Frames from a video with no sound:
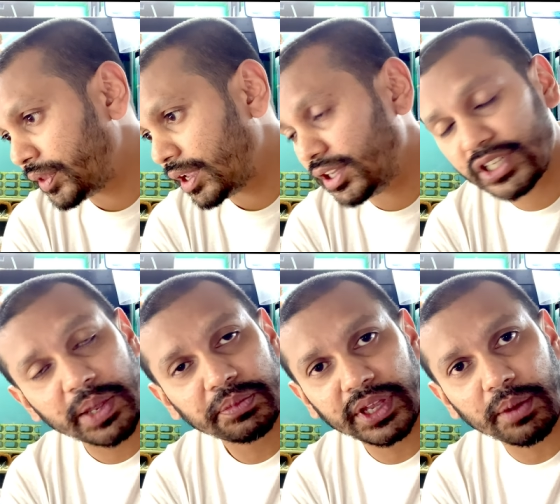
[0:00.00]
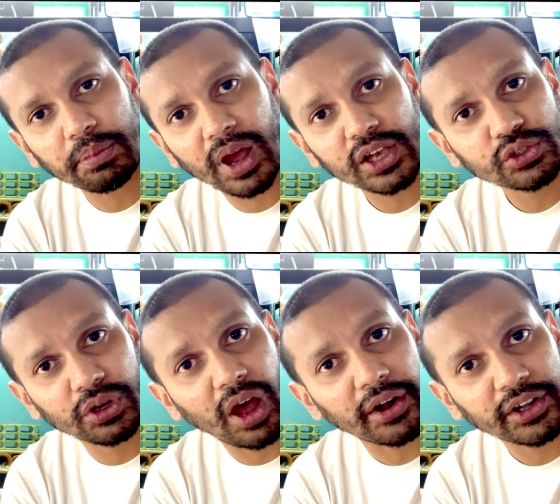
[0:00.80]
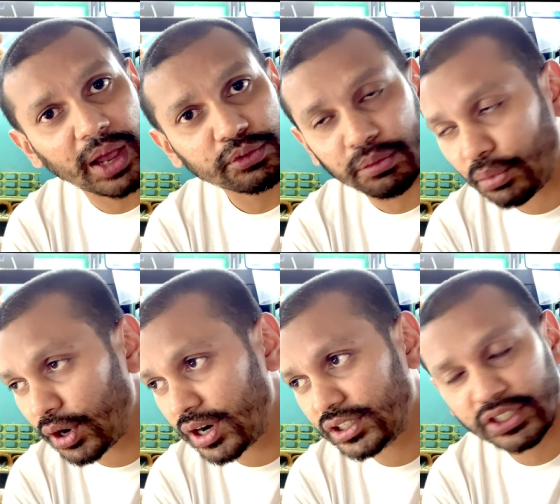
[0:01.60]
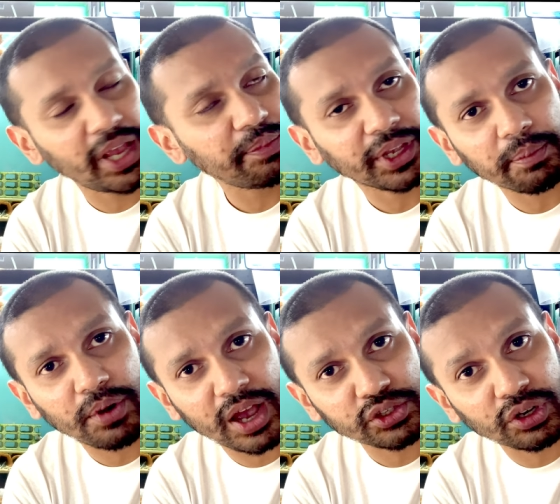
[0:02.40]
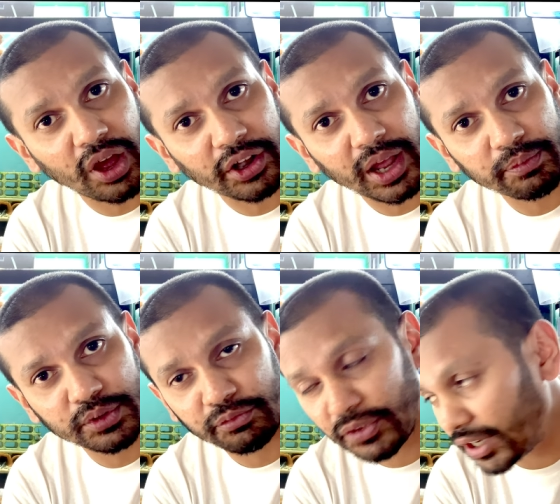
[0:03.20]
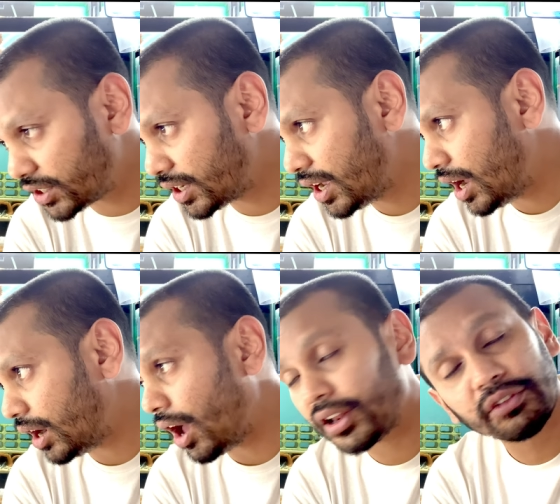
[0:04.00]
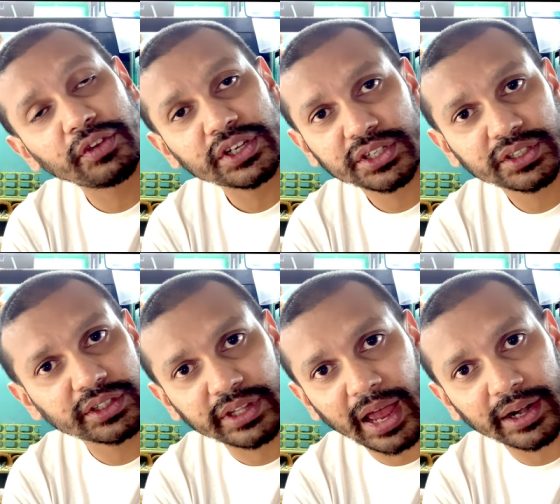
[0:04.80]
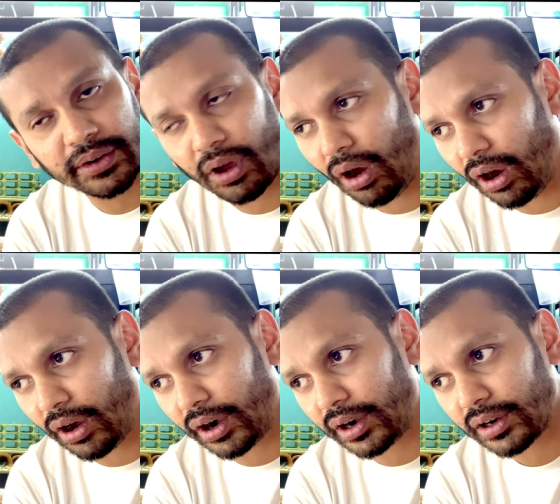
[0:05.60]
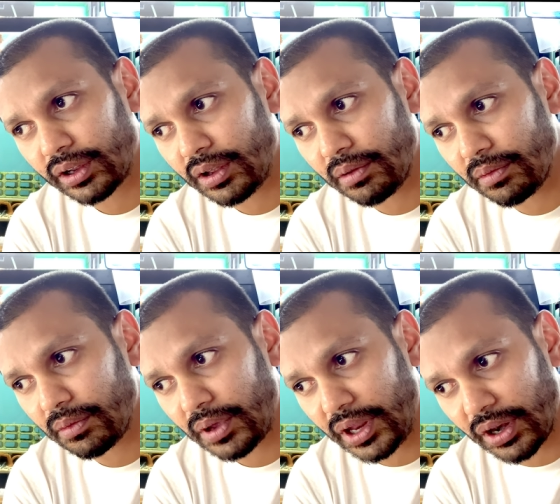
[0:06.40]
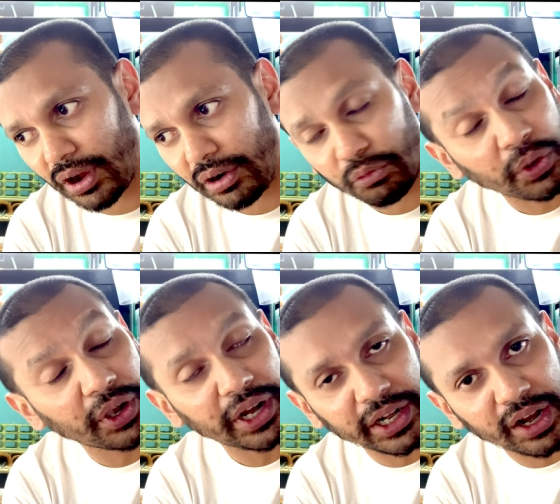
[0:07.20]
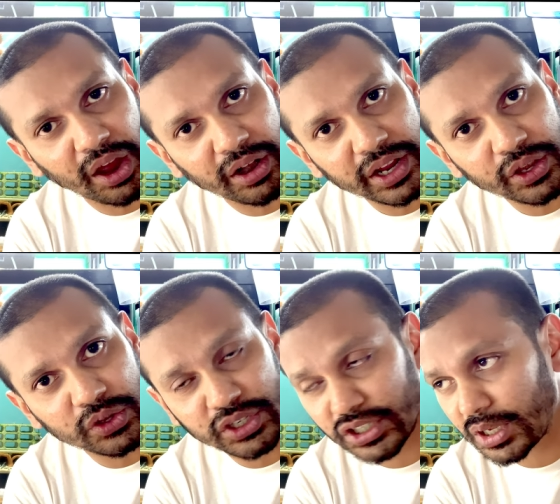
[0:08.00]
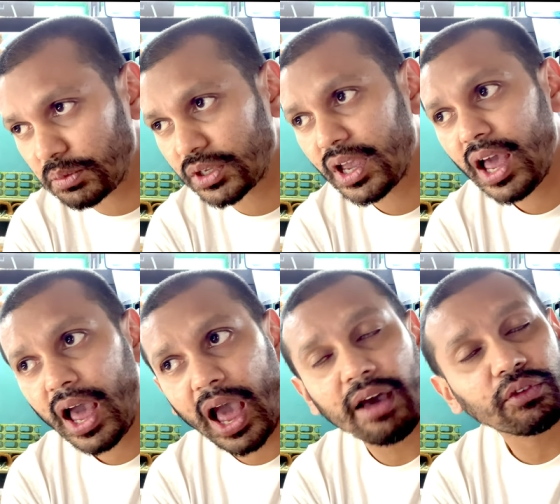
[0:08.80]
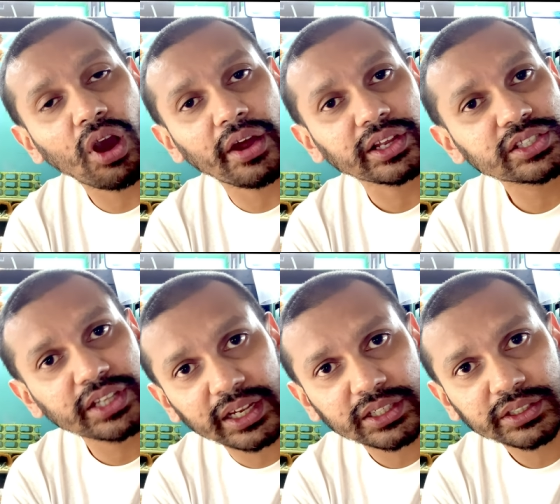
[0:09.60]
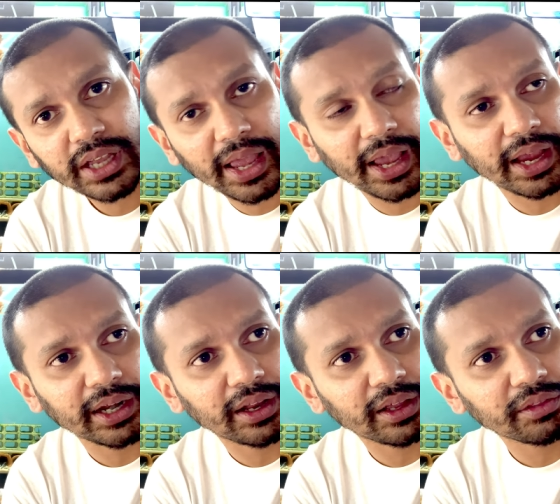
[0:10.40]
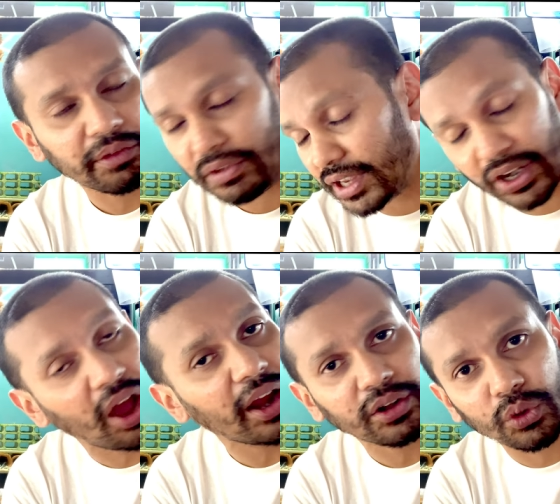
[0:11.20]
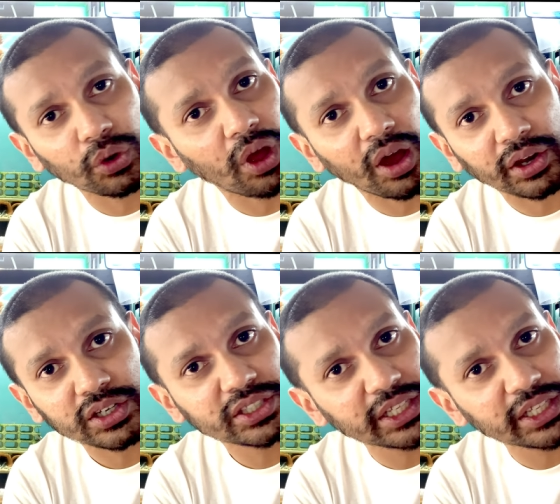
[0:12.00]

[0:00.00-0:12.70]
The same thing applies to a lot of types of birds, same thing applies to a lot of types of fish. A lot of the fish that are in our were in our ecosystems have gone extinct and that we cannot no longer see